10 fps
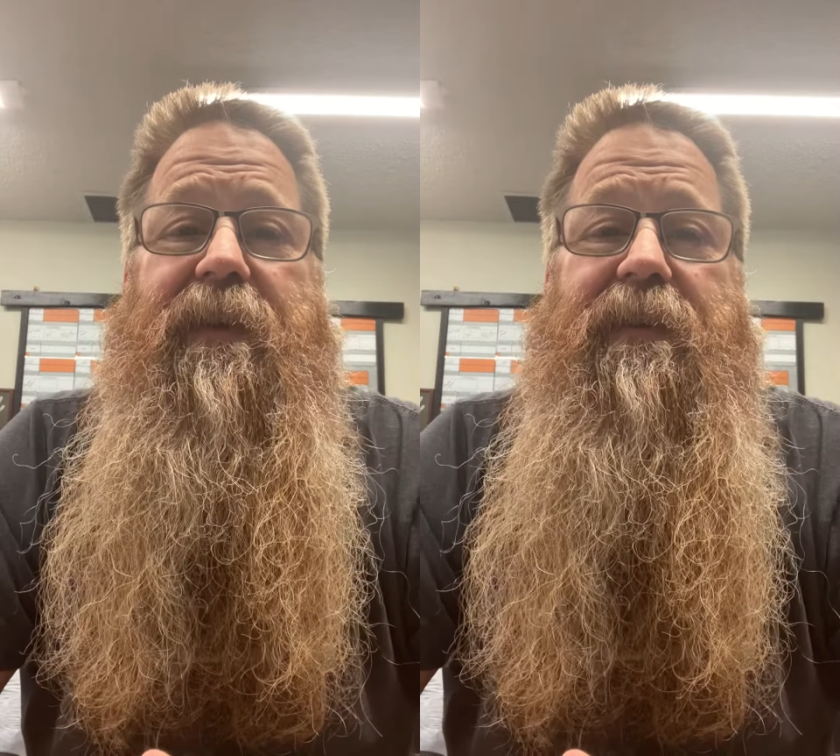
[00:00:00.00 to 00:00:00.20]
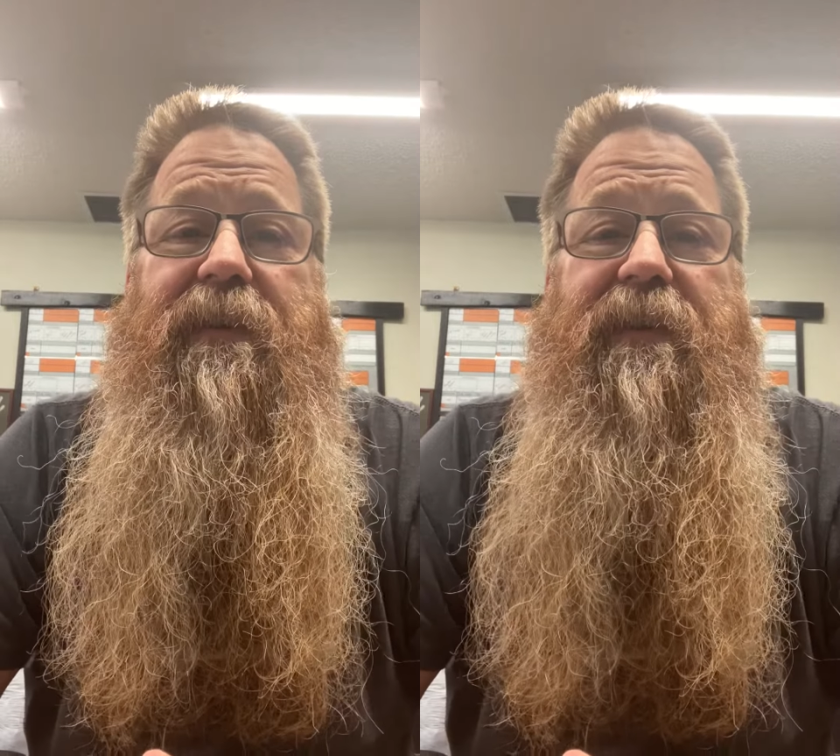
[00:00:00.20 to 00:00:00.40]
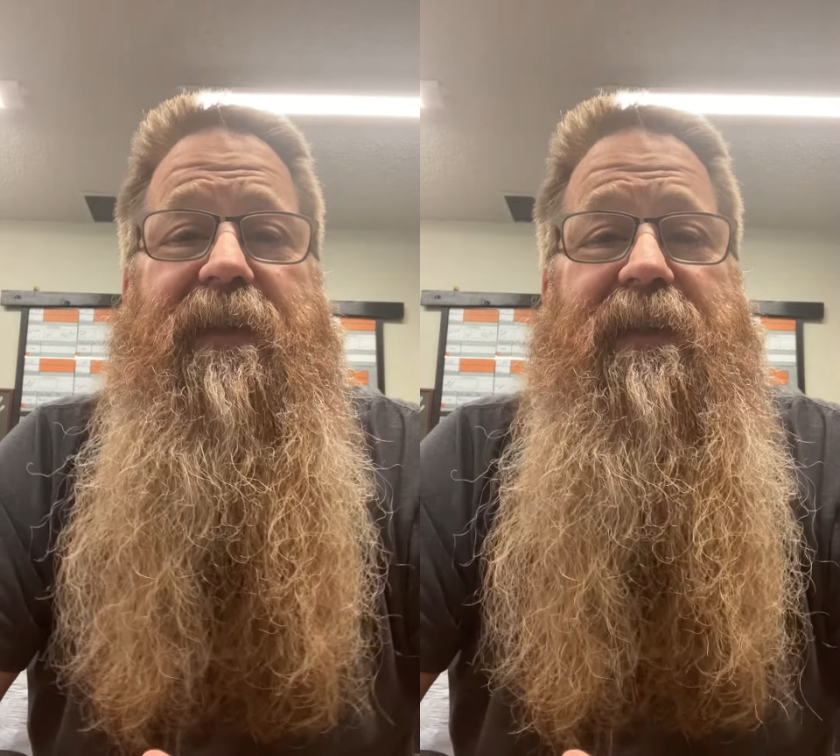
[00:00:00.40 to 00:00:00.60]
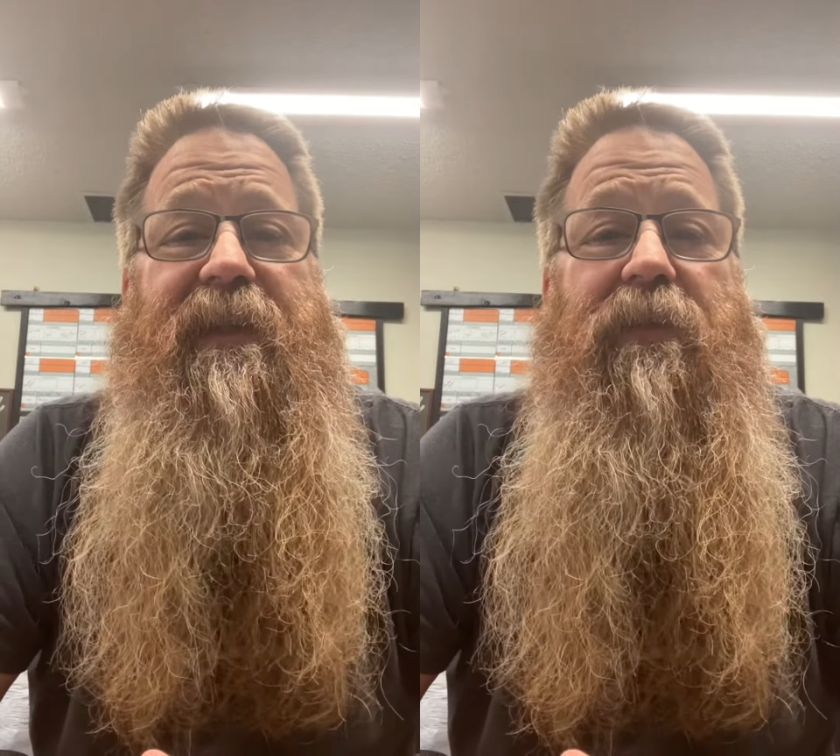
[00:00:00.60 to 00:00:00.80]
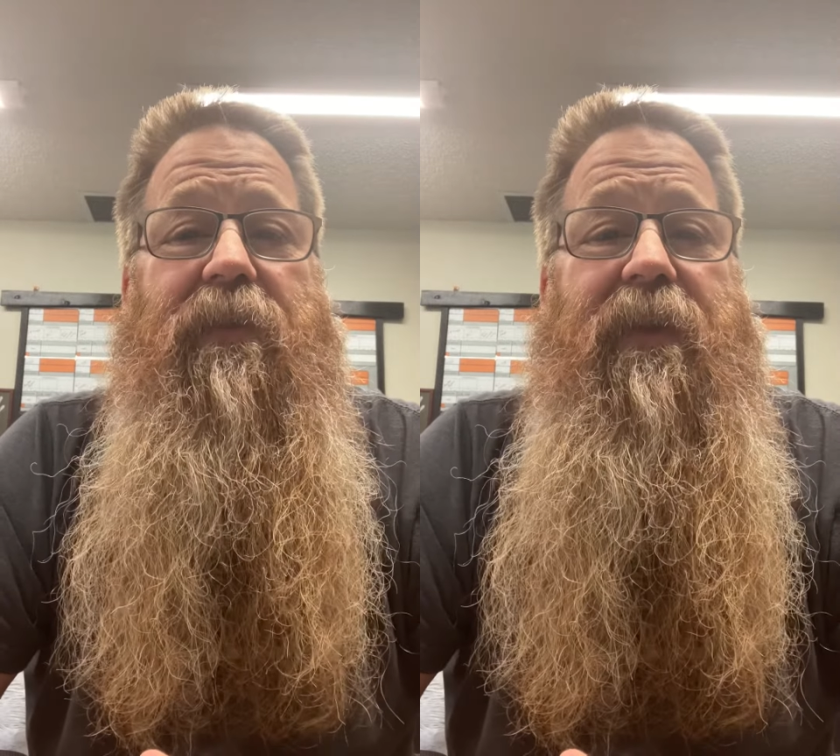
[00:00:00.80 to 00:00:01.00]
Just as
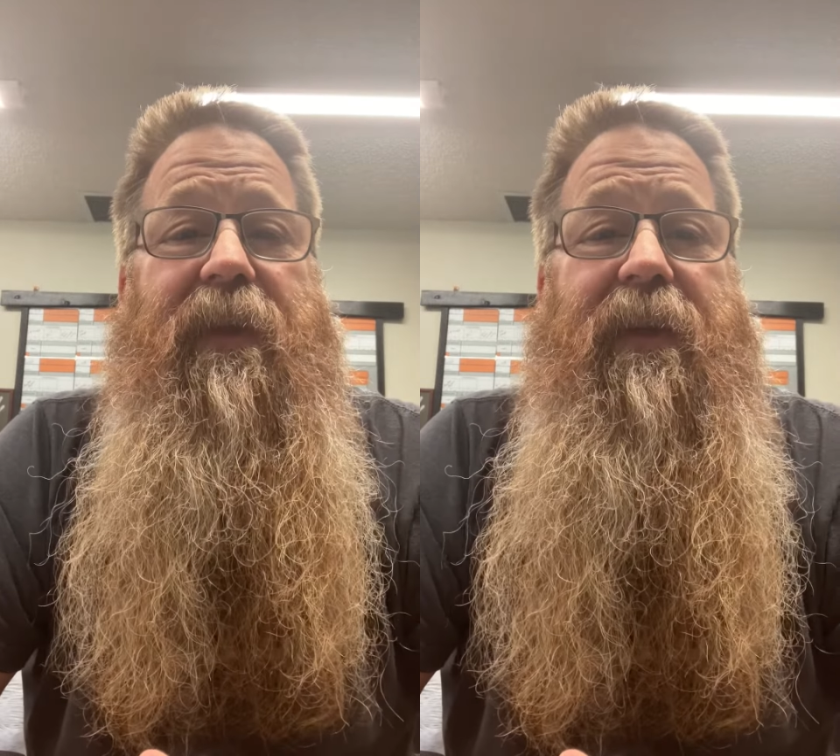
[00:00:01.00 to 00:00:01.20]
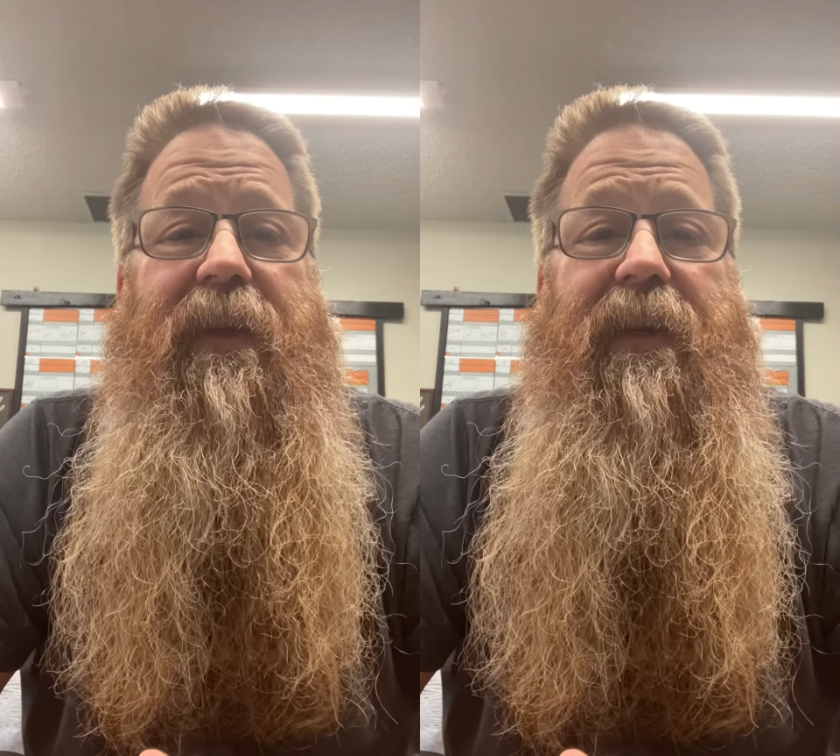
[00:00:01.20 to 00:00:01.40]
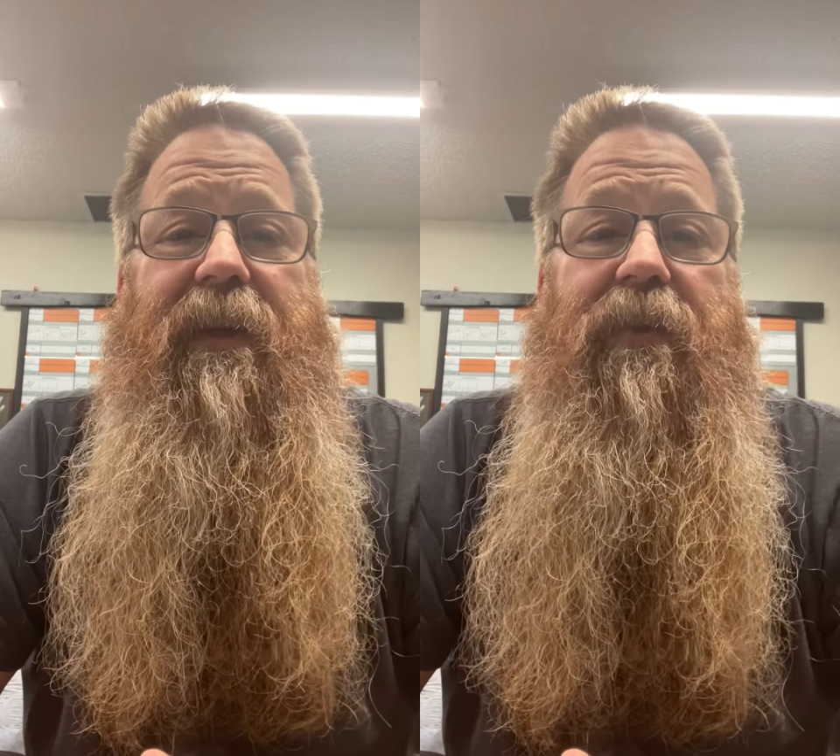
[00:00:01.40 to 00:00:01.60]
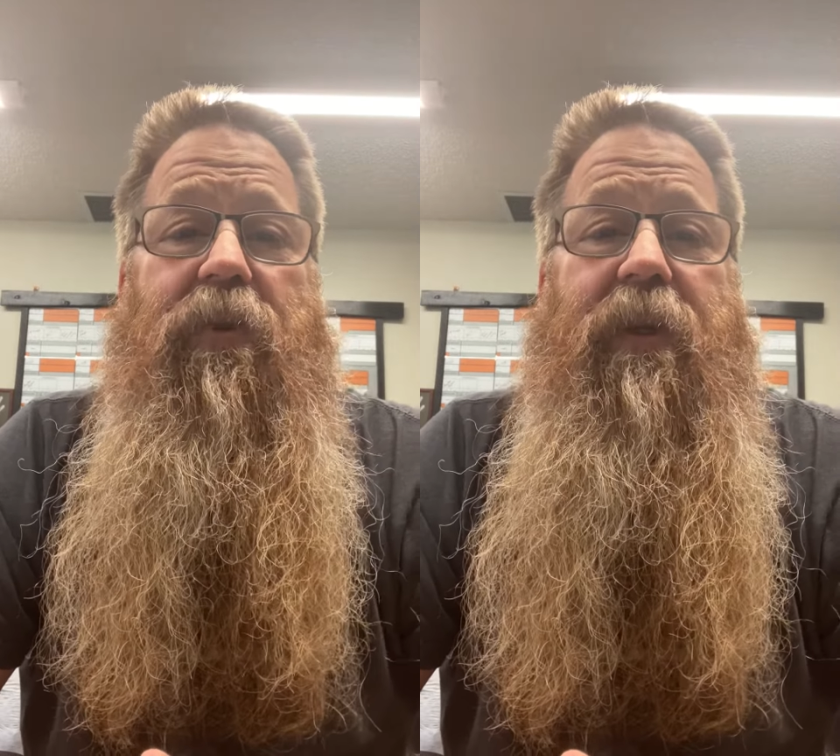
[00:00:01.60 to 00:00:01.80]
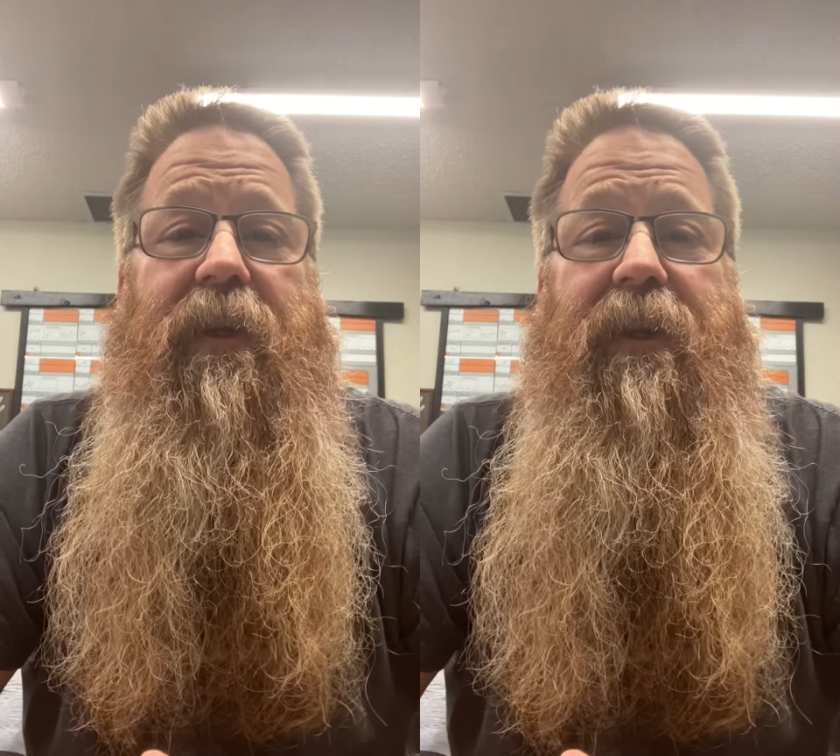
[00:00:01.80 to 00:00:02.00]
they were thinking and
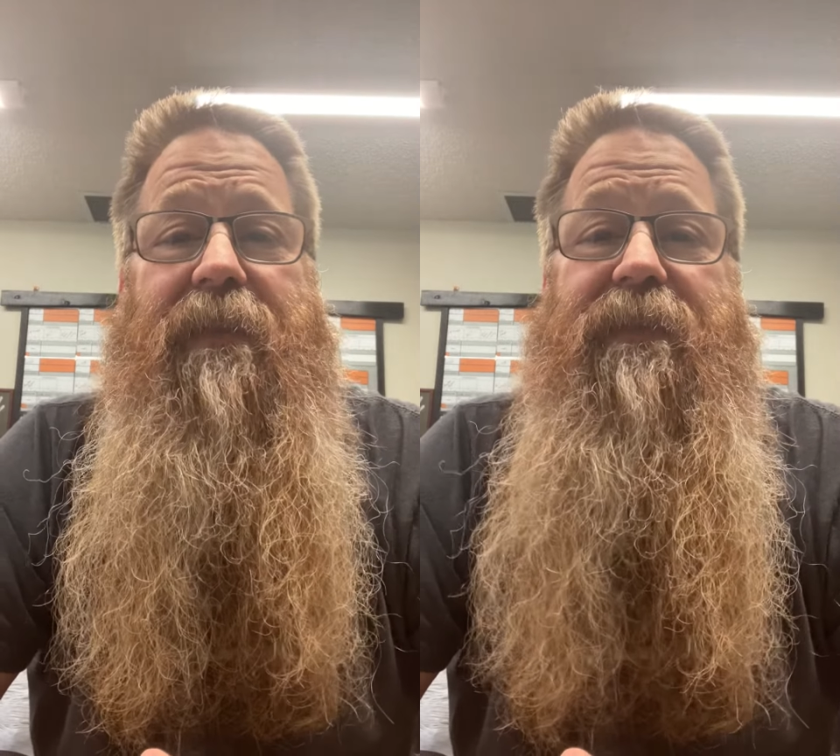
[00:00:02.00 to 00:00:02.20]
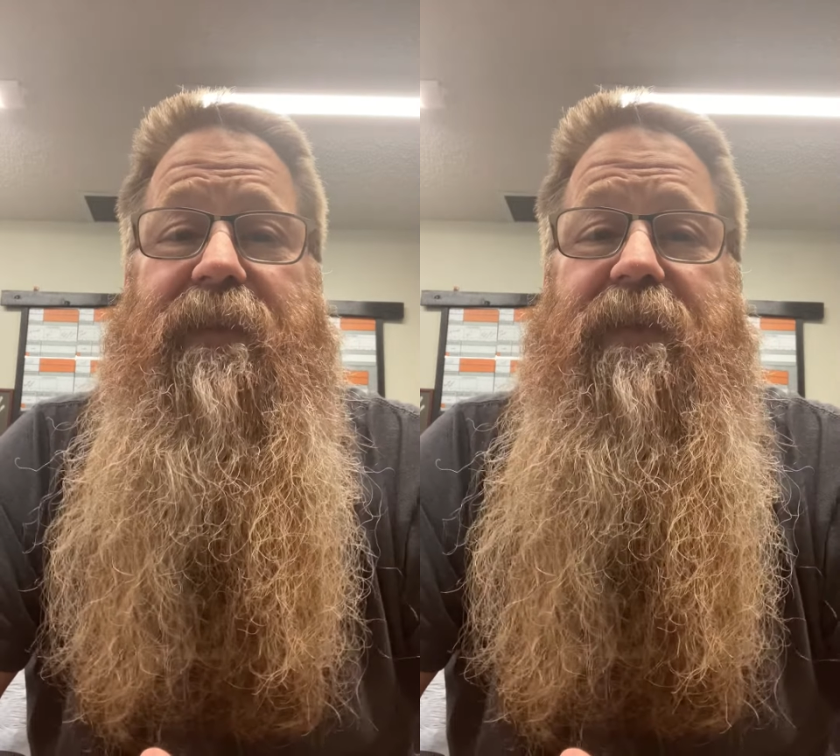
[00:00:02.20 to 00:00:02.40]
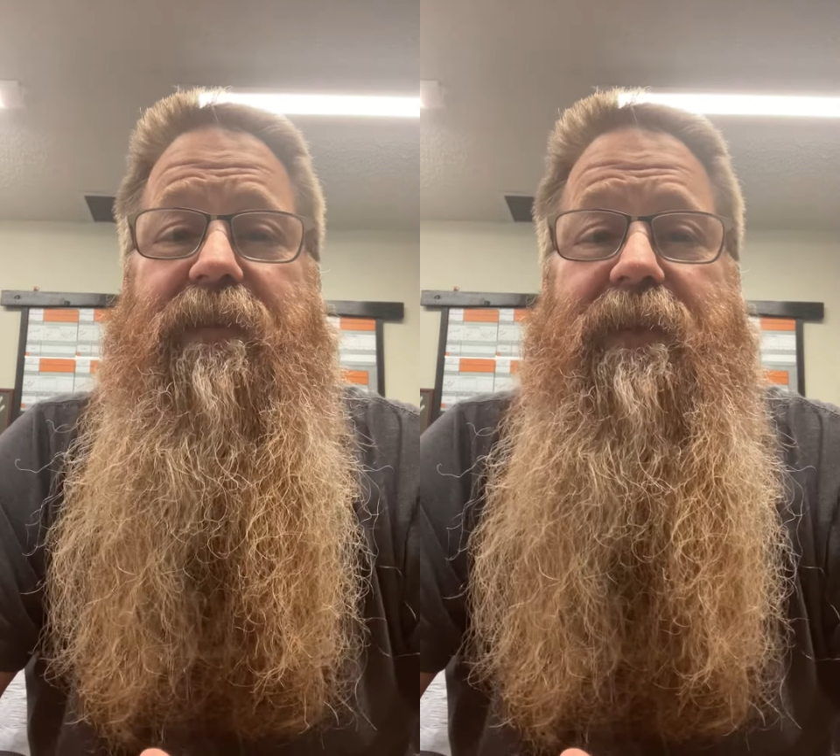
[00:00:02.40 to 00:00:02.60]
looking at a physical